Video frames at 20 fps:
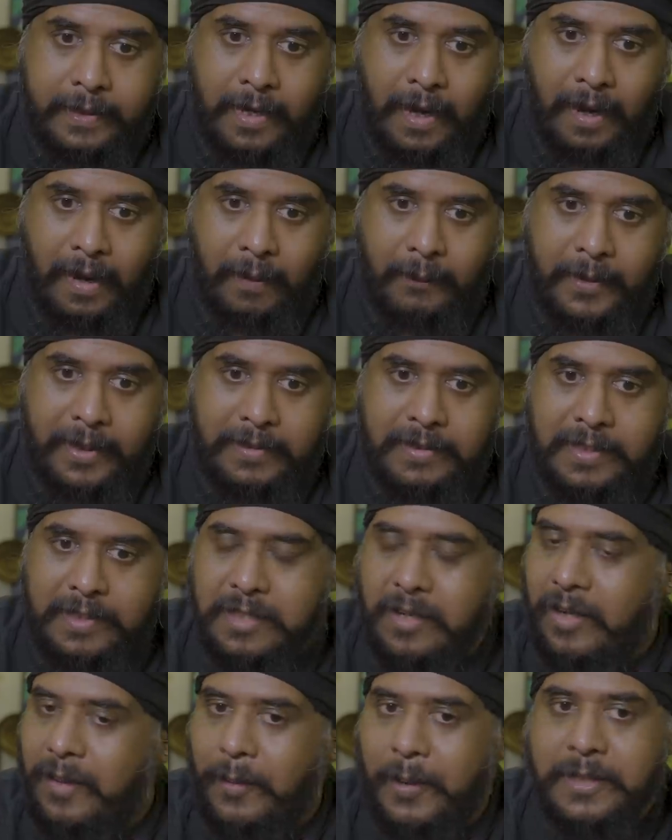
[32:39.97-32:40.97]
Yeah, because it has
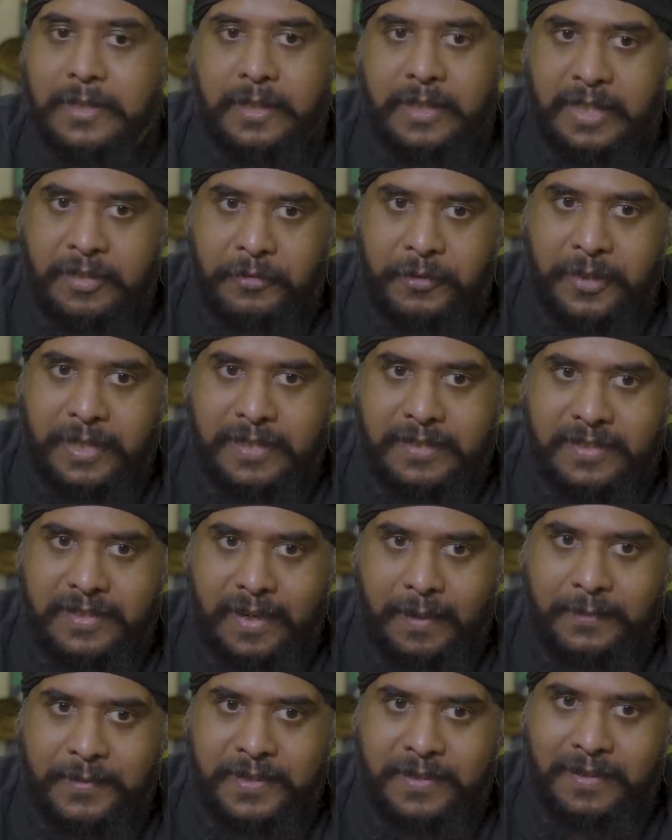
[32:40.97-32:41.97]
got about 13, 14
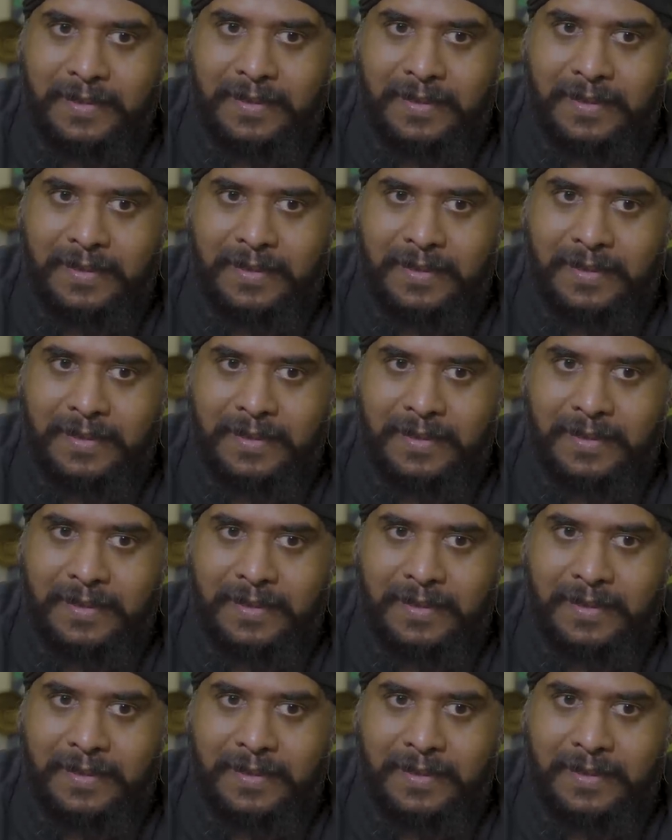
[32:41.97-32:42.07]
steps.